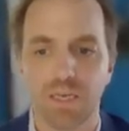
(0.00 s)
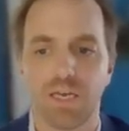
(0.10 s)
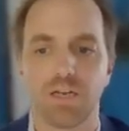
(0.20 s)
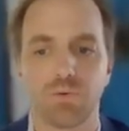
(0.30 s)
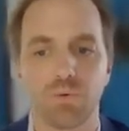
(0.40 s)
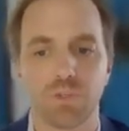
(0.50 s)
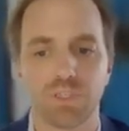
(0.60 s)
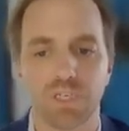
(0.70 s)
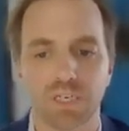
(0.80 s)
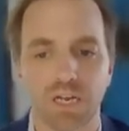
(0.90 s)
headquartered
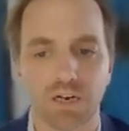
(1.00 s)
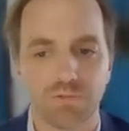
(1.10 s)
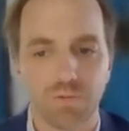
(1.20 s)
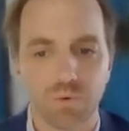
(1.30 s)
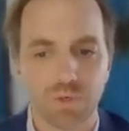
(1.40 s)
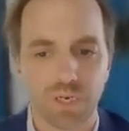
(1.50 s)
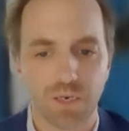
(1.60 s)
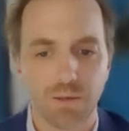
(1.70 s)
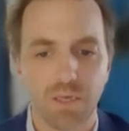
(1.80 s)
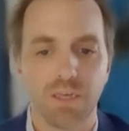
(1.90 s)
in
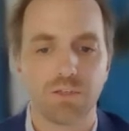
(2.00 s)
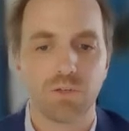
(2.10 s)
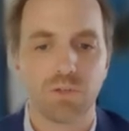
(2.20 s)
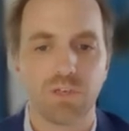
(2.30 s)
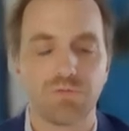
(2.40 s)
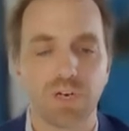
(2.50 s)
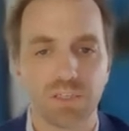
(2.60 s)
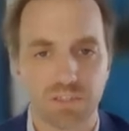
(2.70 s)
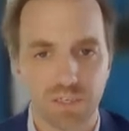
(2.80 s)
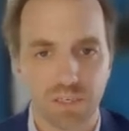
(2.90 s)
California, to the
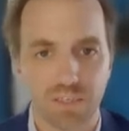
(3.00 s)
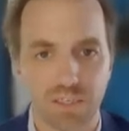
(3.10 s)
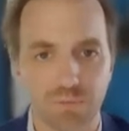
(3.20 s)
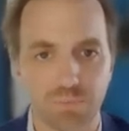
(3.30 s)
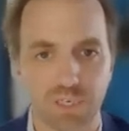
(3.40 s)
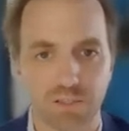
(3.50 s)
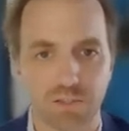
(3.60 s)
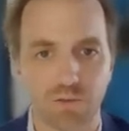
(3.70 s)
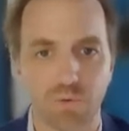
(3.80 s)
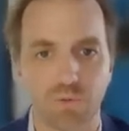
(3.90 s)
French Data
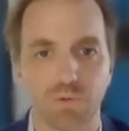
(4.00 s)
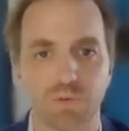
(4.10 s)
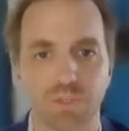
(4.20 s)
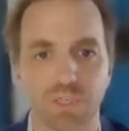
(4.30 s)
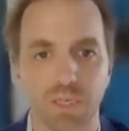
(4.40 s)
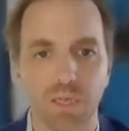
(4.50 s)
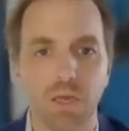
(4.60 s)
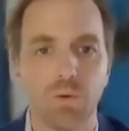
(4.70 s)
Protection Authority,